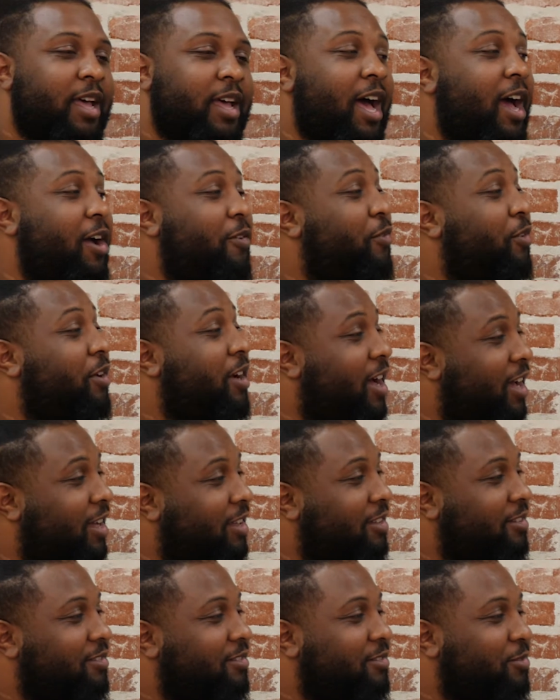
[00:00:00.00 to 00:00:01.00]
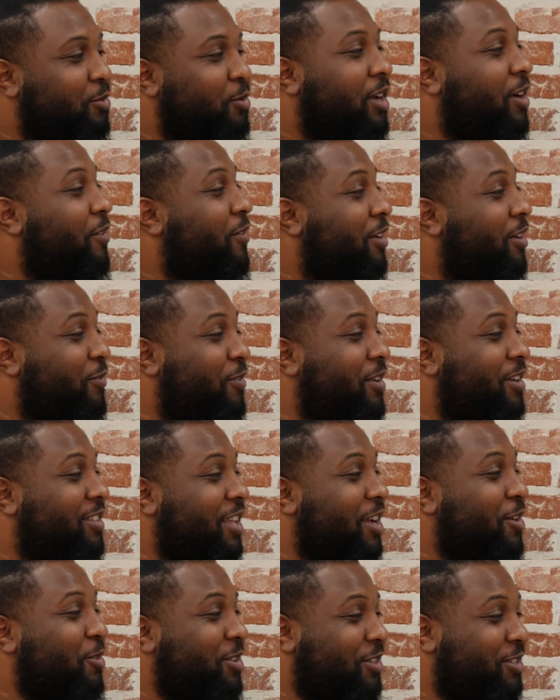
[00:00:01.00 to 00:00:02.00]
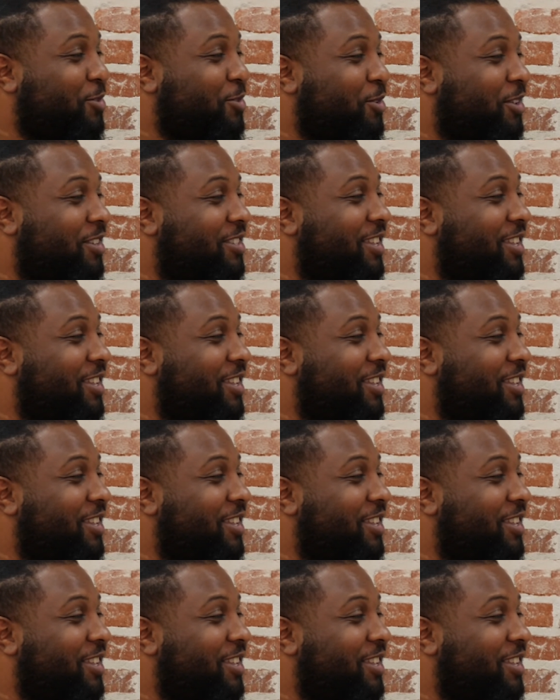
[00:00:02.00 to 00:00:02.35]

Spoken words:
I forgot whatever the fuck that question was.